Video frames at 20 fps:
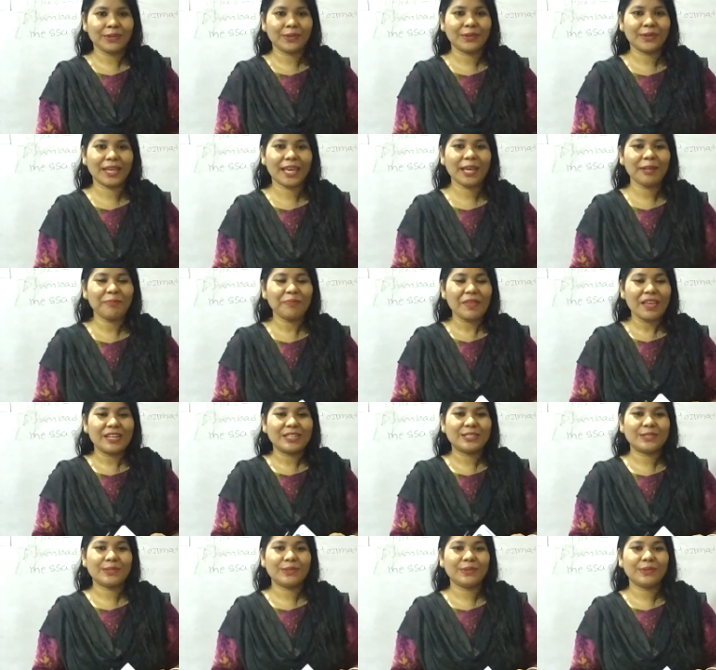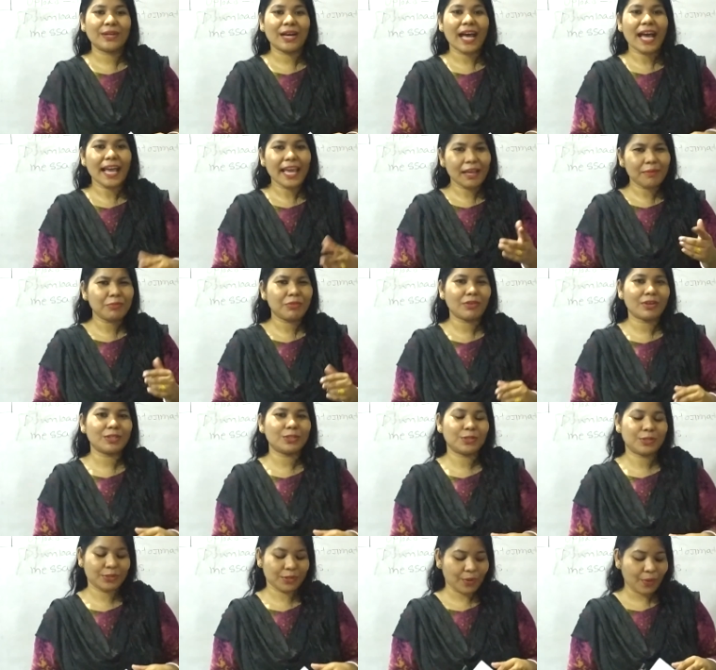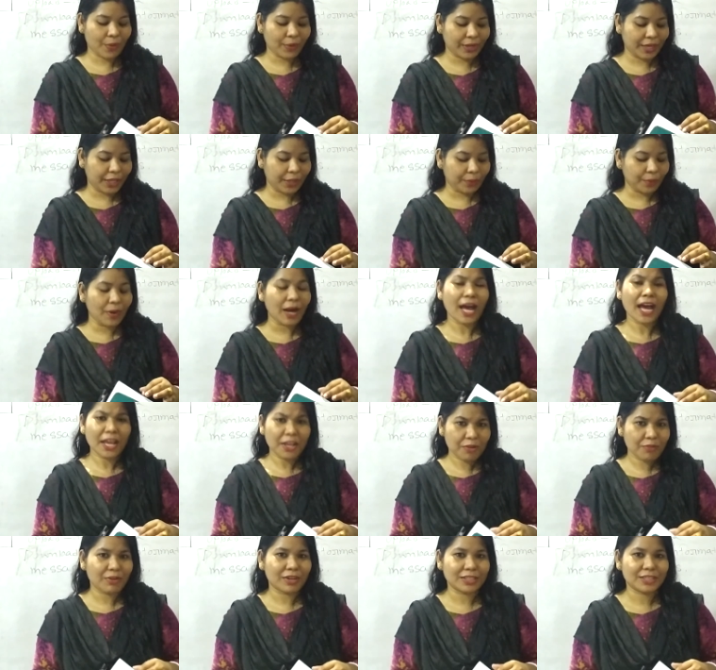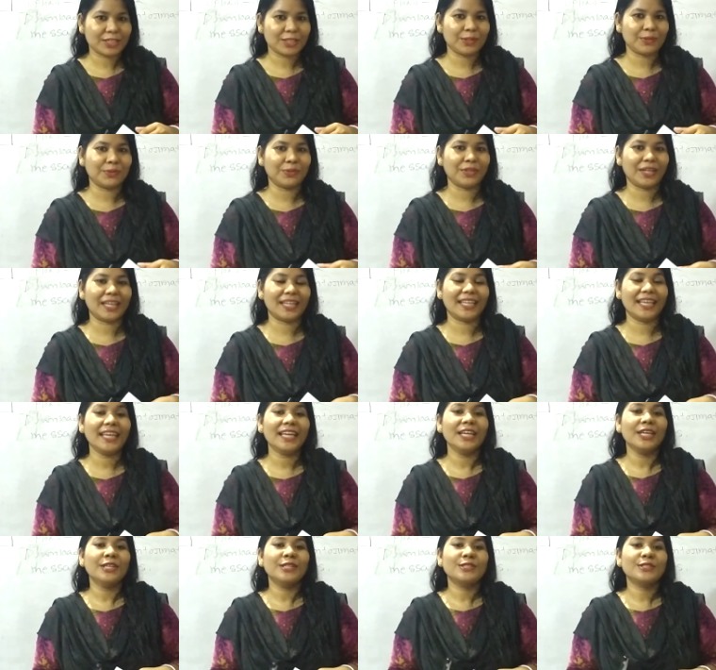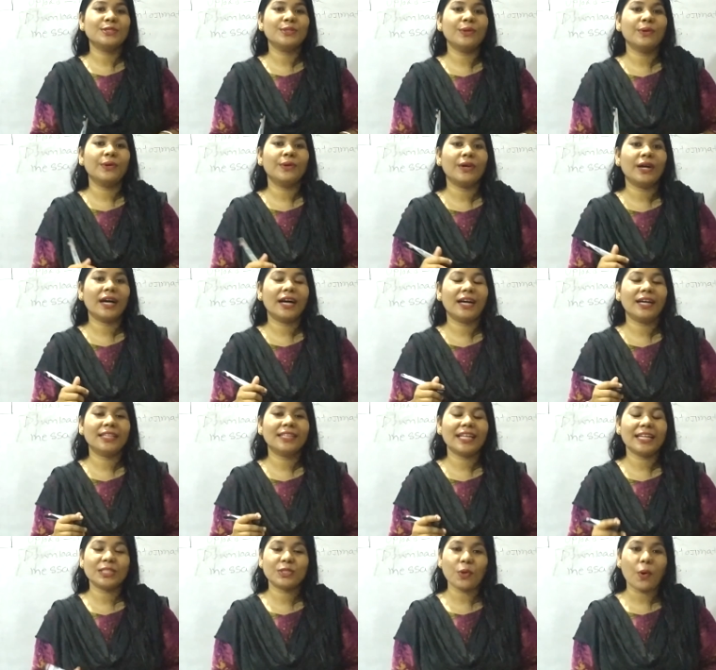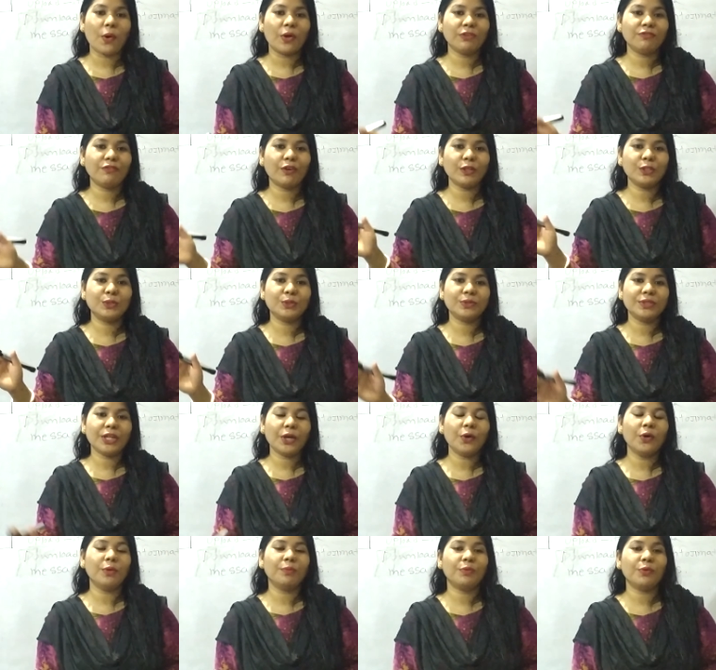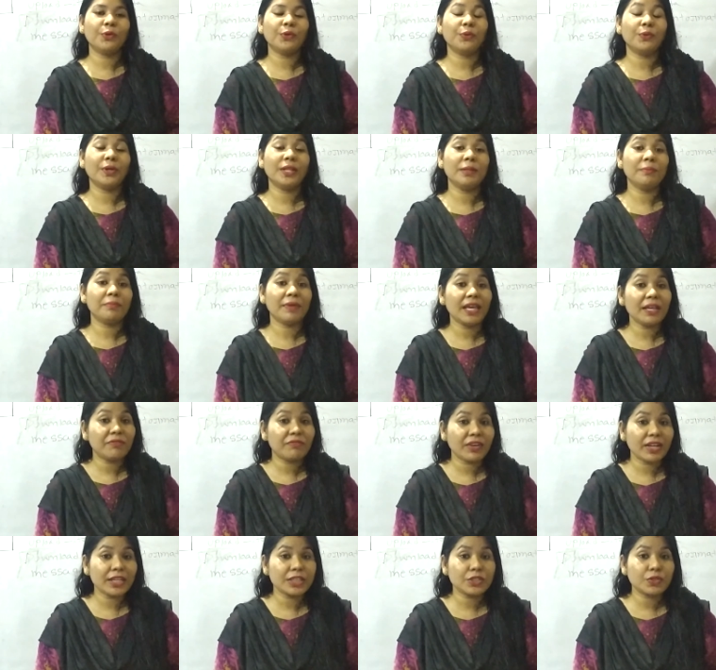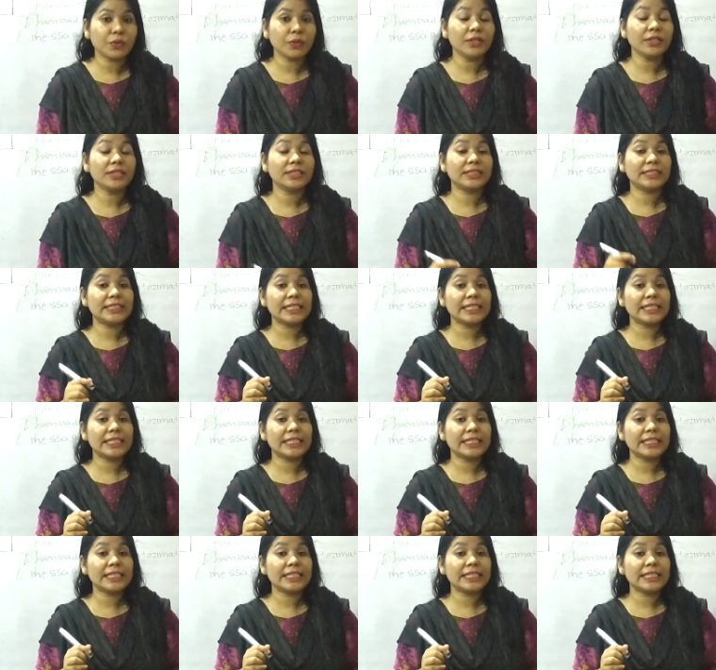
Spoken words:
Okay, so I have trust on you. I trust you really. So that's all for today. Hope we will meet very soon.